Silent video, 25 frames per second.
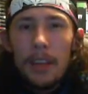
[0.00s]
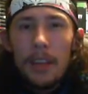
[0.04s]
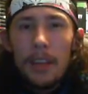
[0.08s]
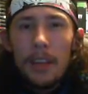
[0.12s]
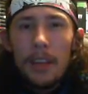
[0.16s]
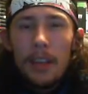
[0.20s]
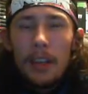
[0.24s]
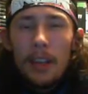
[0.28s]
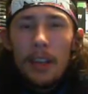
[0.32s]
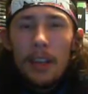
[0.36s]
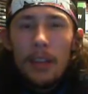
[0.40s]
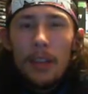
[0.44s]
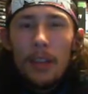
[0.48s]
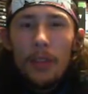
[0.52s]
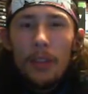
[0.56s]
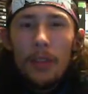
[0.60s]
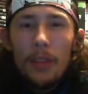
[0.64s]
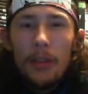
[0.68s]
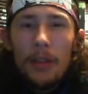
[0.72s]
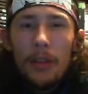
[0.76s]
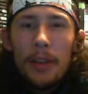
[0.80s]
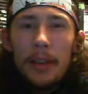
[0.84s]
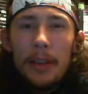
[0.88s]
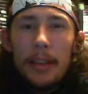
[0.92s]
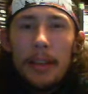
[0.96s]

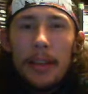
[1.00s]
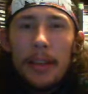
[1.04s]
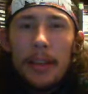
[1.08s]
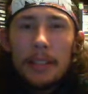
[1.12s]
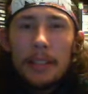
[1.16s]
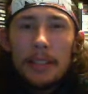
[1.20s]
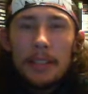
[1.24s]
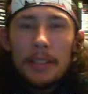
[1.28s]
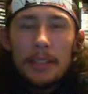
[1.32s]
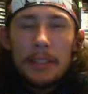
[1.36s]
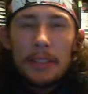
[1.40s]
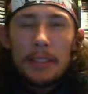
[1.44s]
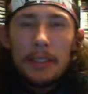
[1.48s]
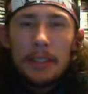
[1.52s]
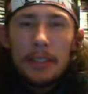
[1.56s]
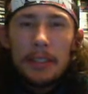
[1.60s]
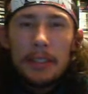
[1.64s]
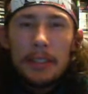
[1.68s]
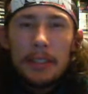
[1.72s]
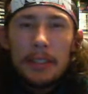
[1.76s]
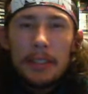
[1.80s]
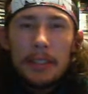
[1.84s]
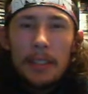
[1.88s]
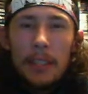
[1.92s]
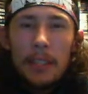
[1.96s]
3DS
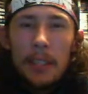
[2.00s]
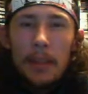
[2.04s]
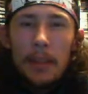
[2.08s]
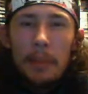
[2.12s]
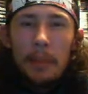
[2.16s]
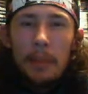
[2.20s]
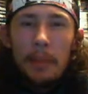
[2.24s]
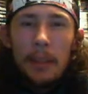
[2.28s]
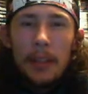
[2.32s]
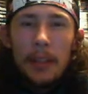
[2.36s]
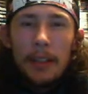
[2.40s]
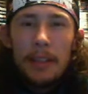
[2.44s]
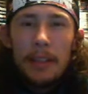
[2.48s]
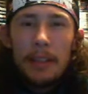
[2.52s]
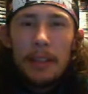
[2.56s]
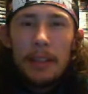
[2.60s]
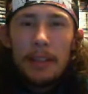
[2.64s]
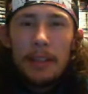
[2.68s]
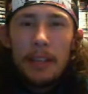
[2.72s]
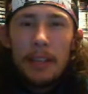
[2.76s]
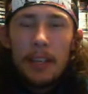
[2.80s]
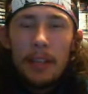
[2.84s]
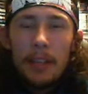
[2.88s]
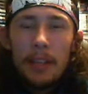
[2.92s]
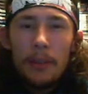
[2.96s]
second
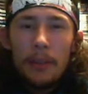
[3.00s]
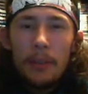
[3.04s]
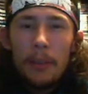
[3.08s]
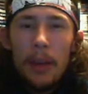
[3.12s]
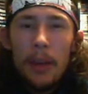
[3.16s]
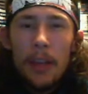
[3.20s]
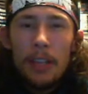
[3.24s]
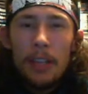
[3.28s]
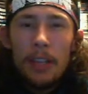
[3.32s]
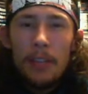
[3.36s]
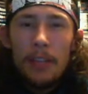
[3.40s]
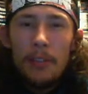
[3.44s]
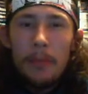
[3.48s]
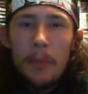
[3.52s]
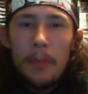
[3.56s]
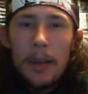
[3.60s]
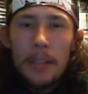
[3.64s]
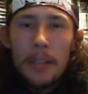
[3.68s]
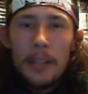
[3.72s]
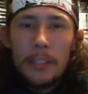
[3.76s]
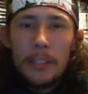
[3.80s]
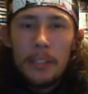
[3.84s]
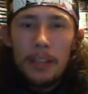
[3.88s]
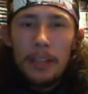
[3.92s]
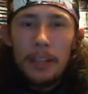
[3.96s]
batch of Ambassador
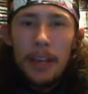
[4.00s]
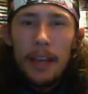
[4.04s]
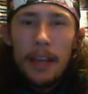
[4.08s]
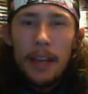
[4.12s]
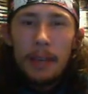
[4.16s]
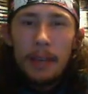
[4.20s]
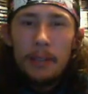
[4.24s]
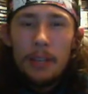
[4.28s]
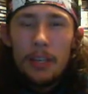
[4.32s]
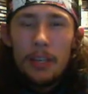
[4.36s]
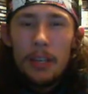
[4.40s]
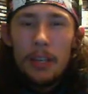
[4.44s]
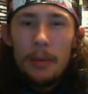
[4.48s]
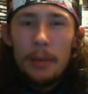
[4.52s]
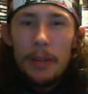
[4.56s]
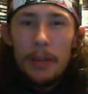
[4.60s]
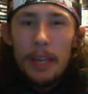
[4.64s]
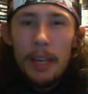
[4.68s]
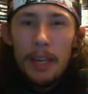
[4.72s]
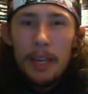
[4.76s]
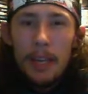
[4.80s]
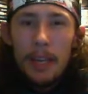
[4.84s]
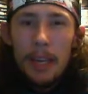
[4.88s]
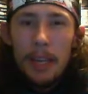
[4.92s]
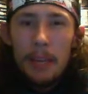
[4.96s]
games, the GBA games,
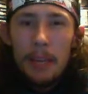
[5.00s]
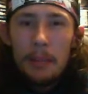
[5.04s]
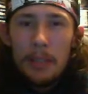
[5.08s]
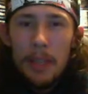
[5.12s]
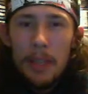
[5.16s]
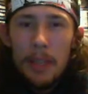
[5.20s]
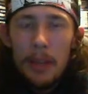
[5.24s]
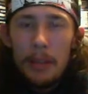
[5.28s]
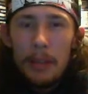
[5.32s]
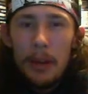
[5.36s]
came out